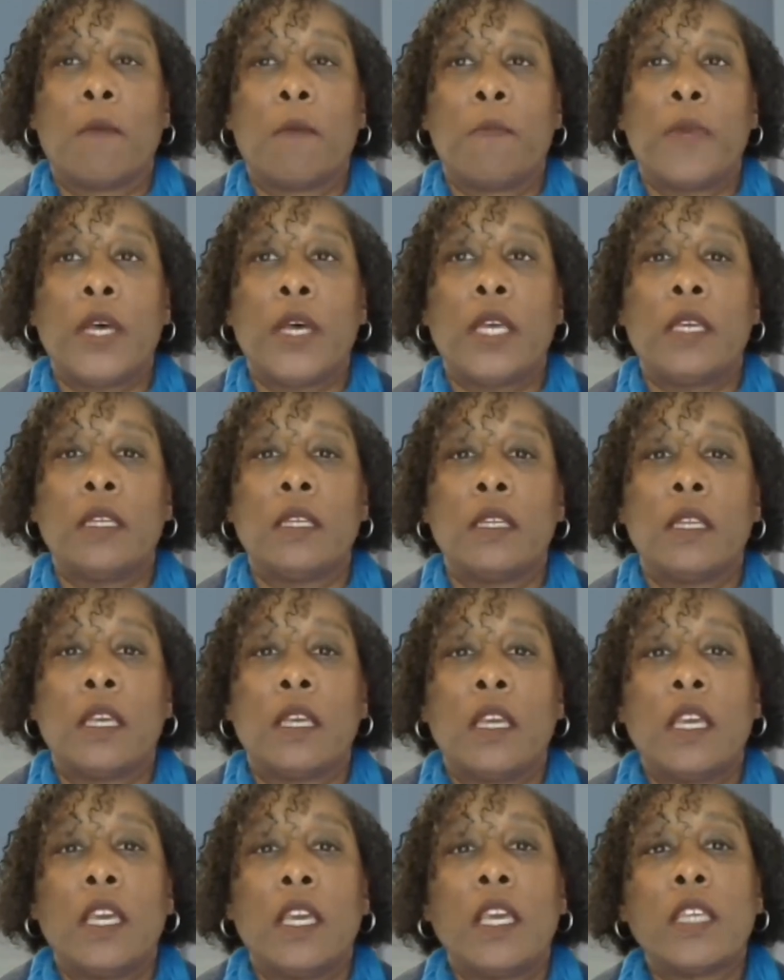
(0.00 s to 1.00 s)
but
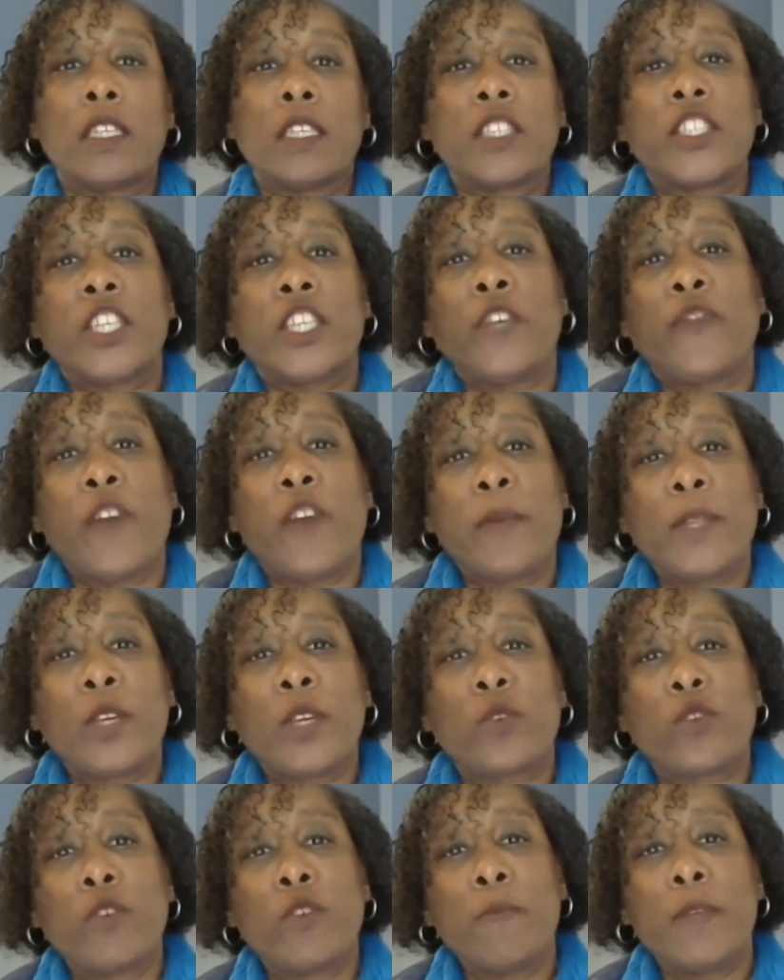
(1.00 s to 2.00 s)
isn't she from the
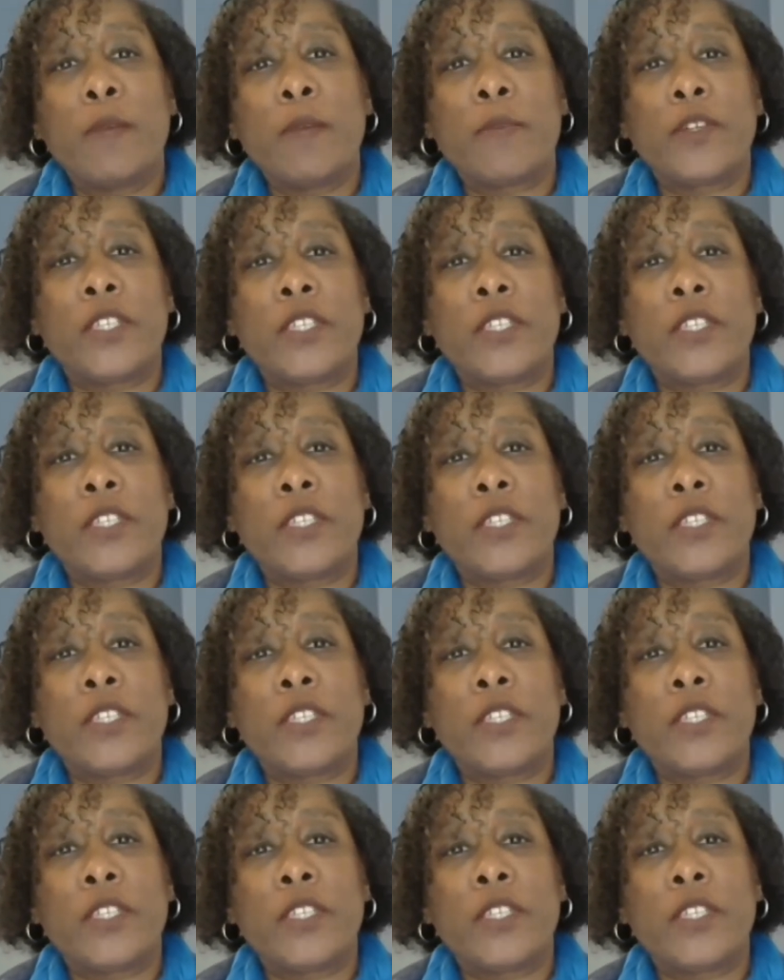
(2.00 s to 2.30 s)
group member